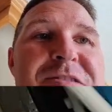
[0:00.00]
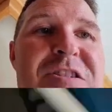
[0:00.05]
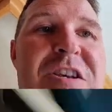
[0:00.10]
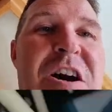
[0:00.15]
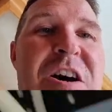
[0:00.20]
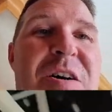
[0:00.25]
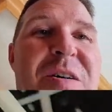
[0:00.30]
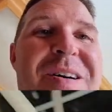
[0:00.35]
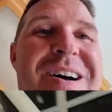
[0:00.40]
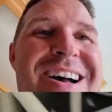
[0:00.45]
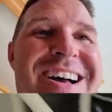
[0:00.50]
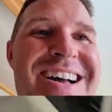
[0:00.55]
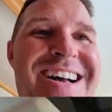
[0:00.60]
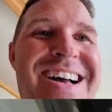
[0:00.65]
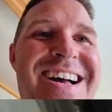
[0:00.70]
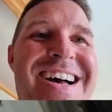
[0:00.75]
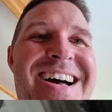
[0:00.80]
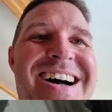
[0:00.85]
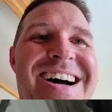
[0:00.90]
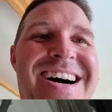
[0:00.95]
So,
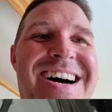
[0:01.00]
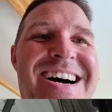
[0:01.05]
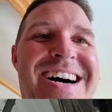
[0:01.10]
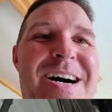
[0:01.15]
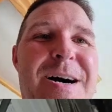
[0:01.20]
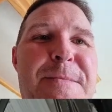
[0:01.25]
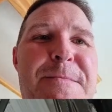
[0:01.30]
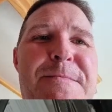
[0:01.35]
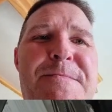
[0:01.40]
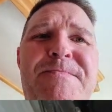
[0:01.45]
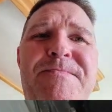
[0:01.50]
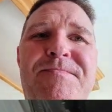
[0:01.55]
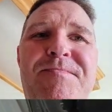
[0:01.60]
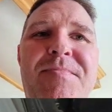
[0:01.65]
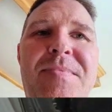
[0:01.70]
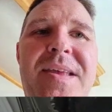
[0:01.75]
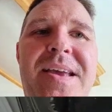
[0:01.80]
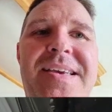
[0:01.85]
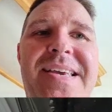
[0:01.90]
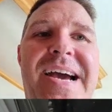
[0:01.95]
um,
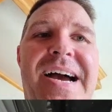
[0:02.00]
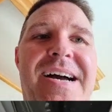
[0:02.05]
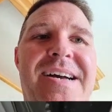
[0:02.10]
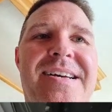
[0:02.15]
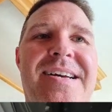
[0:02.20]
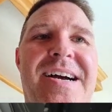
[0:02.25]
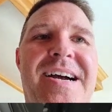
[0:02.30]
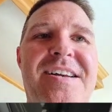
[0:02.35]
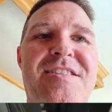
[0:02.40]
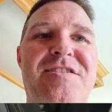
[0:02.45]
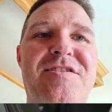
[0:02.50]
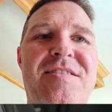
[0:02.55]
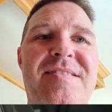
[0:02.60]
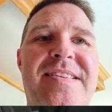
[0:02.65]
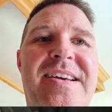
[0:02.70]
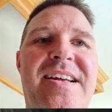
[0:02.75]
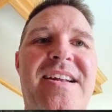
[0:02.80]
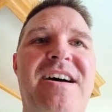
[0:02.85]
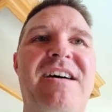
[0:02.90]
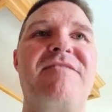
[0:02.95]
yeah, I turned
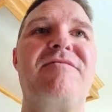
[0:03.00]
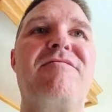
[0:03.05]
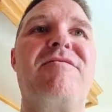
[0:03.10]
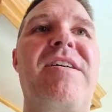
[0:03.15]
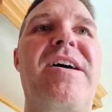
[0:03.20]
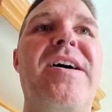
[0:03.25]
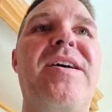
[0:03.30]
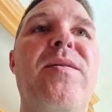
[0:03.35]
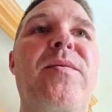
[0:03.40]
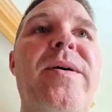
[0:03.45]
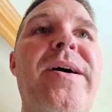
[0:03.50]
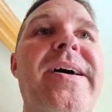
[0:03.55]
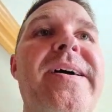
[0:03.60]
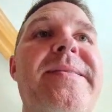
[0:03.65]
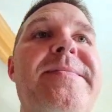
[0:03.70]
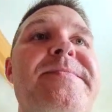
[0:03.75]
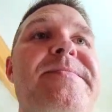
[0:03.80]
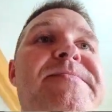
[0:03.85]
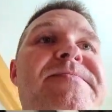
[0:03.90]
that off right away.